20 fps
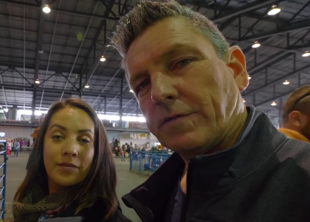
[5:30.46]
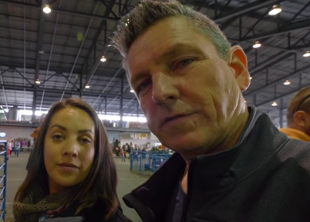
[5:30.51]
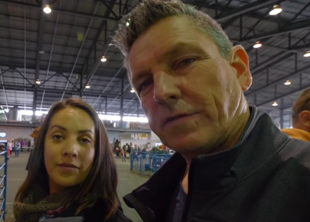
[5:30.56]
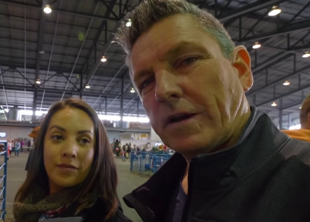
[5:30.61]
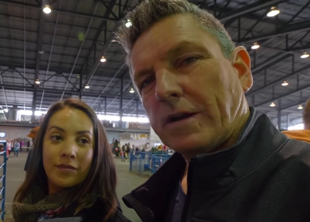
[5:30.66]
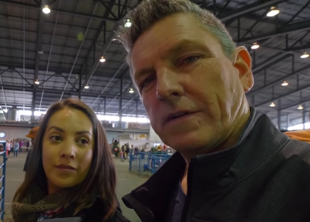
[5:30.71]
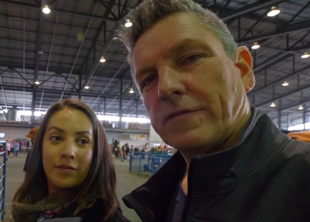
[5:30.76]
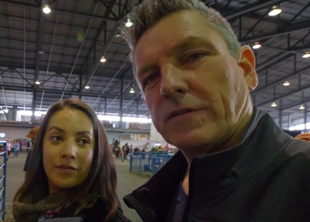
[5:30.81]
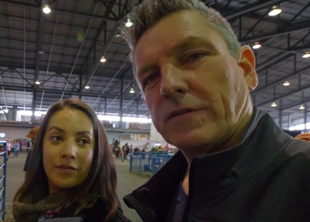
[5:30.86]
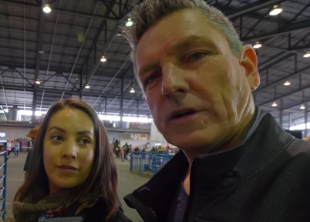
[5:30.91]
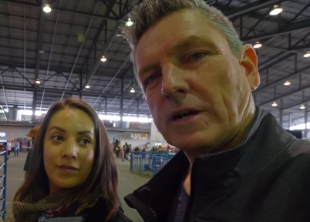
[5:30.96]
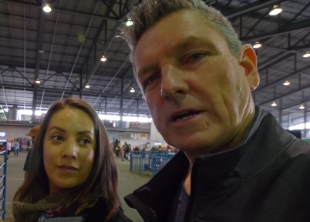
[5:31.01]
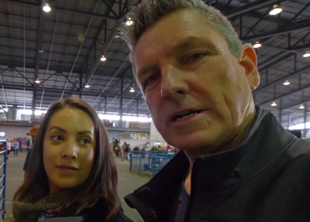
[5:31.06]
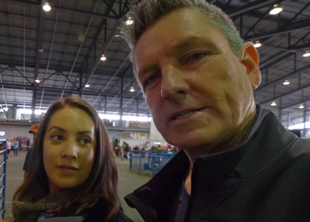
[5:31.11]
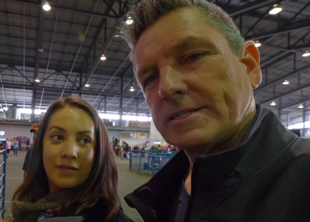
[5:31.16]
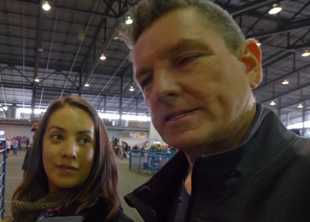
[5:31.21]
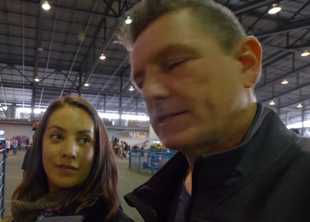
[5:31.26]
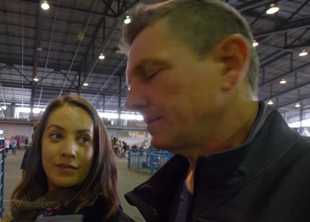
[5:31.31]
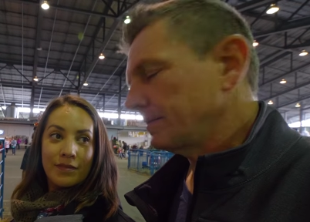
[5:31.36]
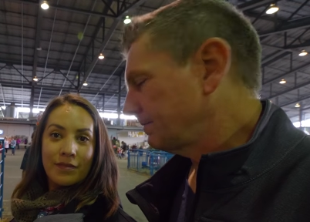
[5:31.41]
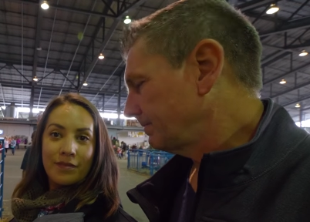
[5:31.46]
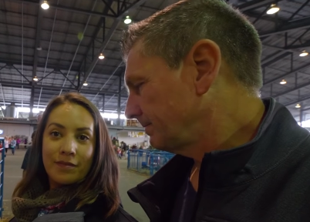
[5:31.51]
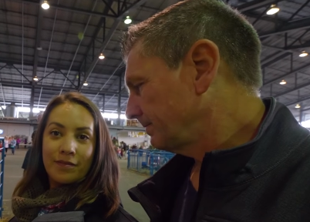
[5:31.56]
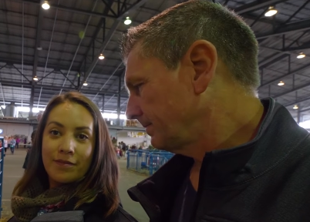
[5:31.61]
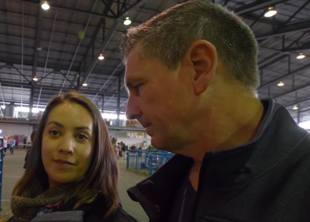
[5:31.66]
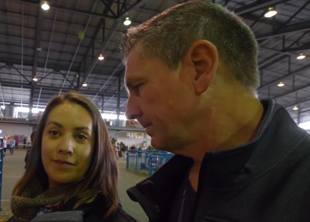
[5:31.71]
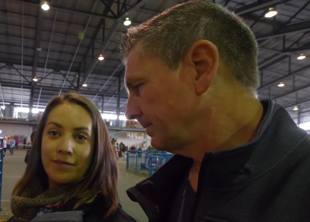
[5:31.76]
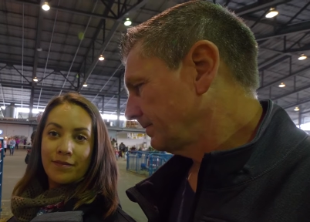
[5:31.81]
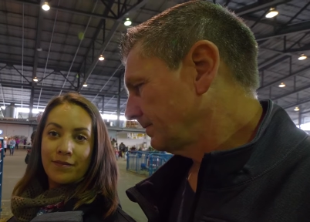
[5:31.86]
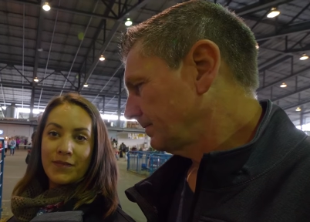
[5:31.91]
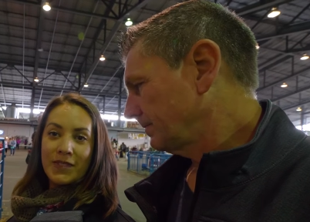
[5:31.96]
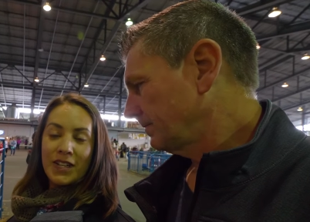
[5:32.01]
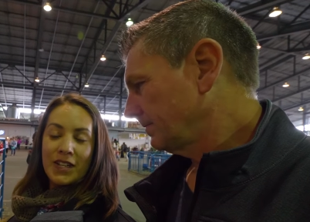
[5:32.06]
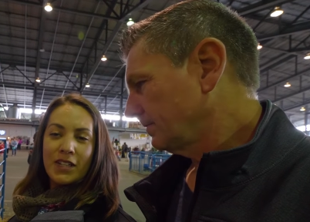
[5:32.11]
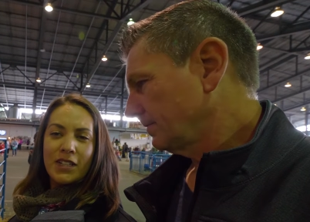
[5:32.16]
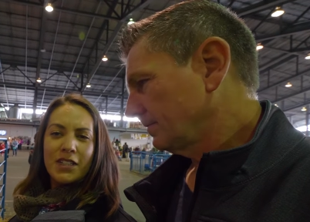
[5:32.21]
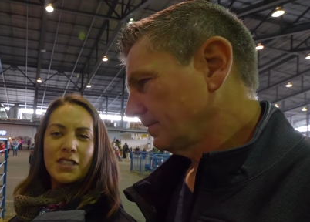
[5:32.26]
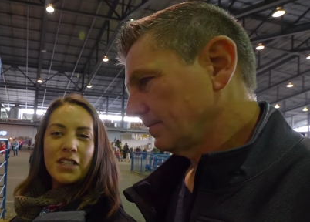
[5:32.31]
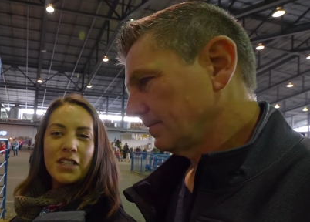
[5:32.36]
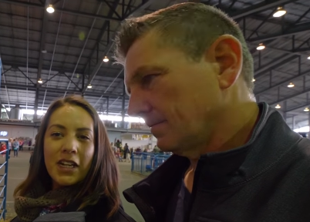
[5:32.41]
Speaker 1: a friend for Ozzy.
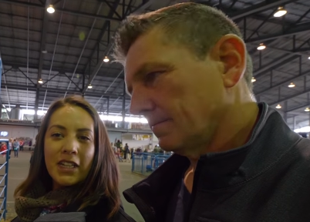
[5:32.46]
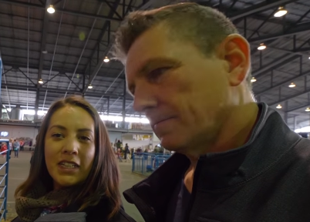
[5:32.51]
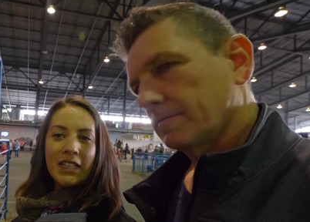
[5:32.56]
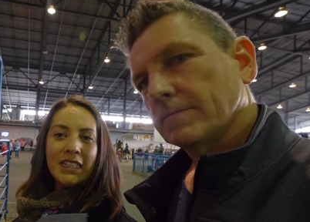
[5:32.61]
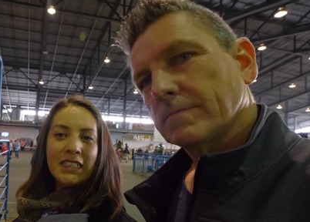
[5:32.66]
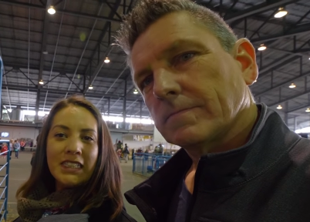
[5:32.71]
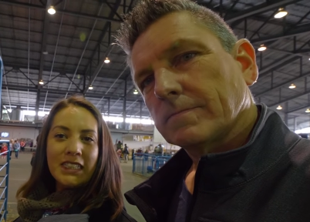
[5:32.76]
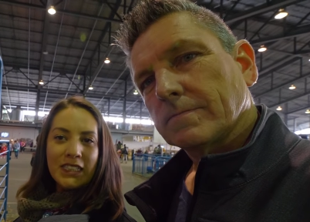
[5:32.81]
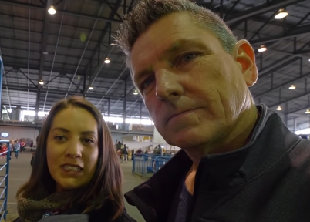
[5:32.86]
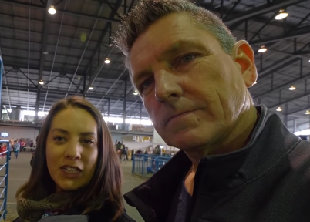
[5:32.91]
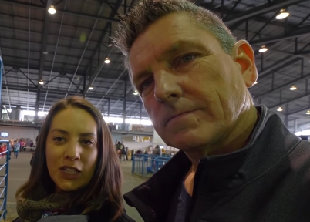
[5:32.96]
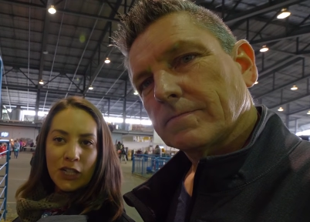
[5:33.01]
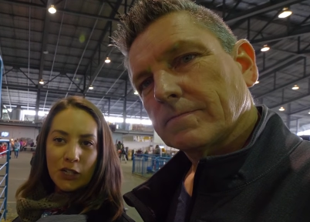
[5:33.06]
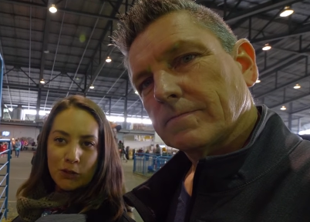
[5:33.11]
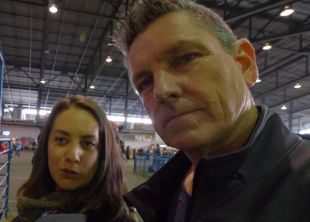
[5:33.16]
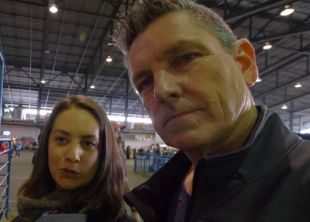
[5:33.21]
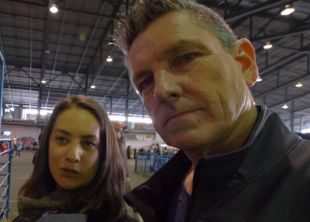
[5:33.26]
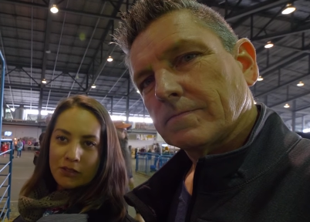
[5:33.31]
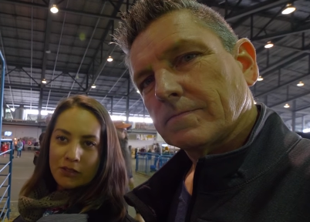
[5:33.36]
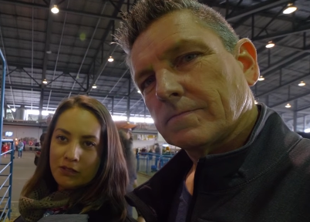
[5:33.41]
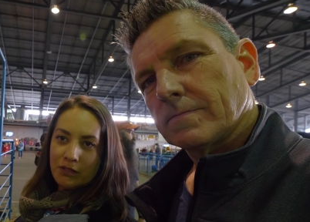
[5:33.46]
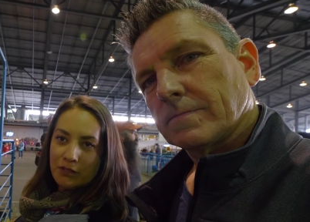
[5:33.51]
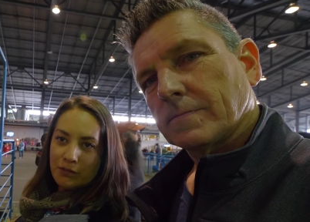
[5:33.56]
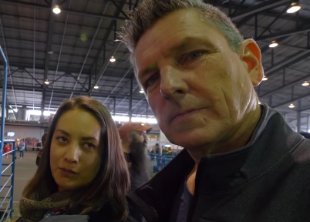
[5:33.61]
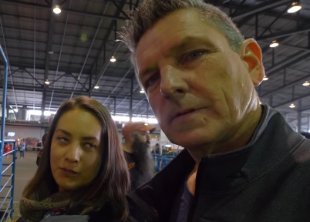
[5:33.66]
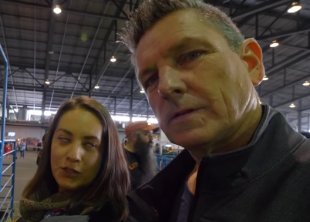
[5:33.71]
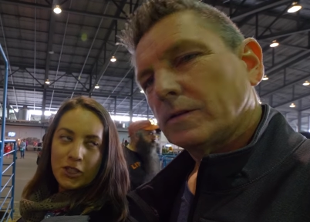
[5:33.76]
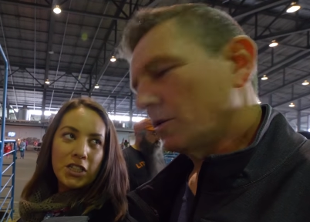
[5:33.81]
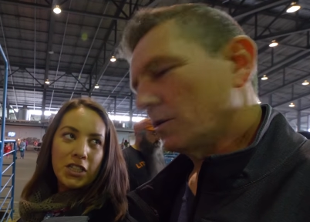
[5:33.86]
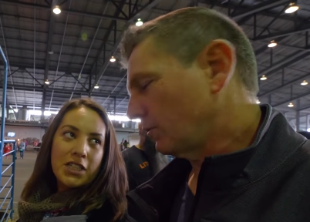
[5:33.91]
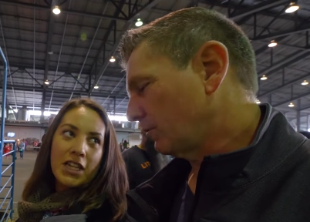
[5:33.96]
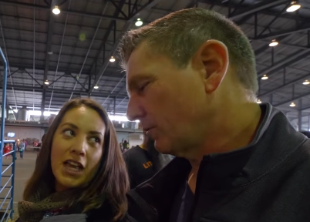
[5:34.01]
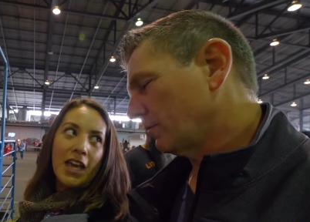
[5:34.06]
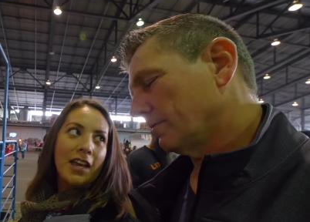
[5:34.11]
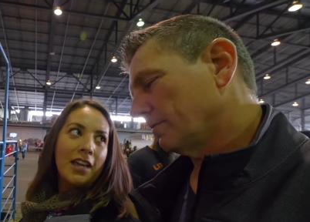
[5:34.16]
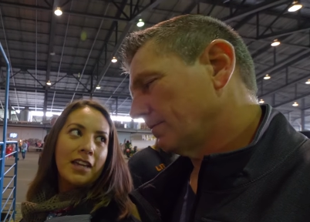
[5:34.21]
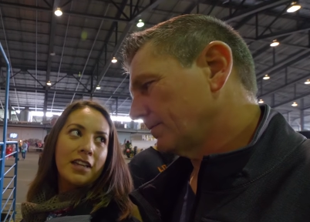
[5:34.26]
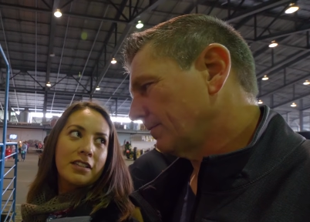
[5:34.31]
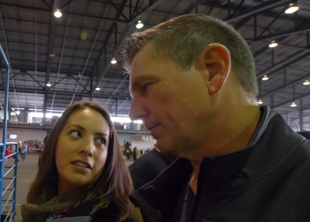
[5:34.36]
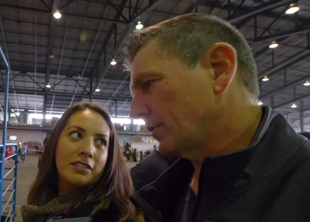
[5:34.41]
Speaker 2: Tiny little goat. Just no,
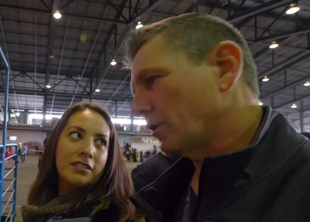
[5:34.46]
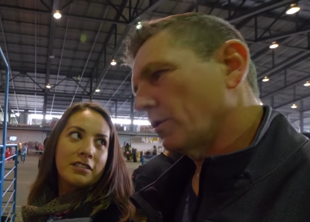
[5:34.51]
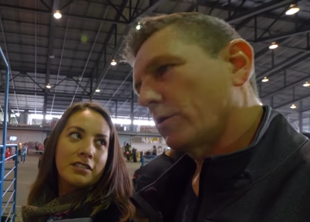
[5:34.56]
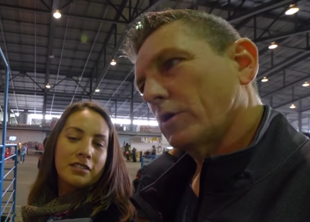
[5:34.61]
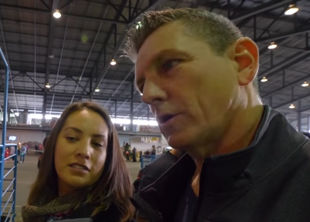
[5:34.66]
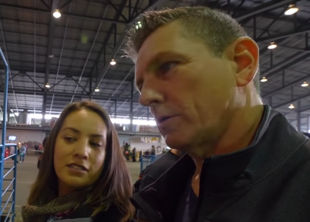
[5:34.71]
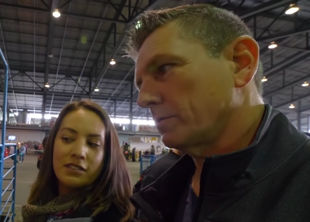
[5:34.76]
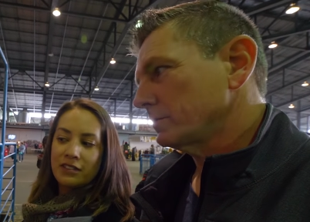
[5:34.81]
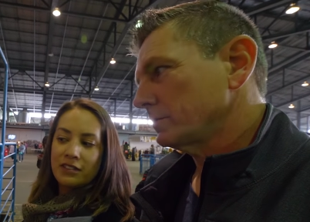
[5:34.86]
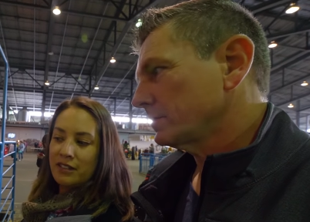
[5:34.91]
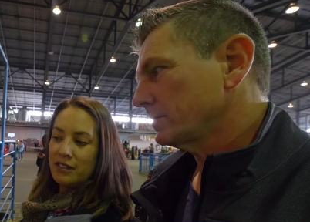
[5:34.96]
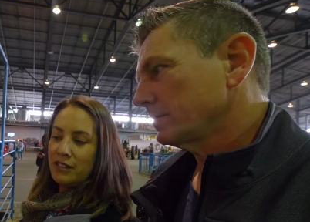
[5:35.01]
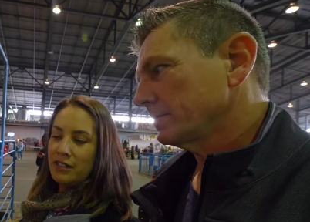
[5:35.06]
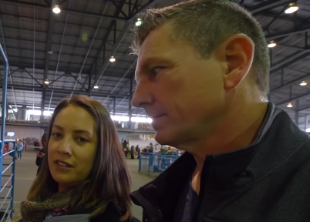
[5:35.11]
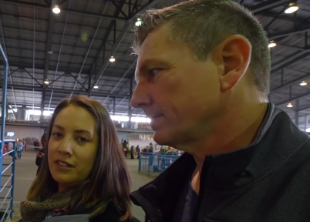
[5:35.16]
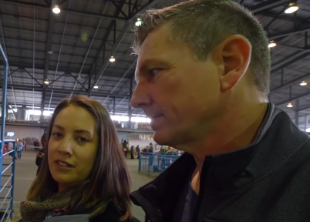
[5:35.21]
saying.
Speaker 1: No goats.